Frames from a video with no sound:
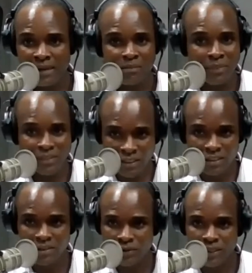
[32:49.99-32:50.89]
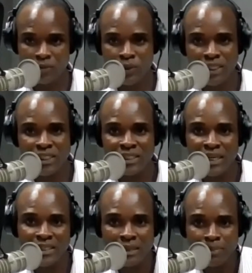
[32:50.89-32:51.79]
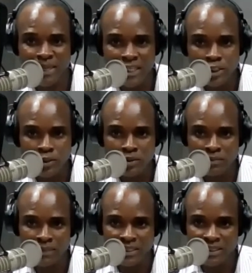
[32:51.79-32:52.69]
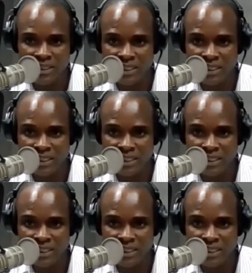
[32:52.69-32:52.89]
Message is already waiting. Yes, Benito's message.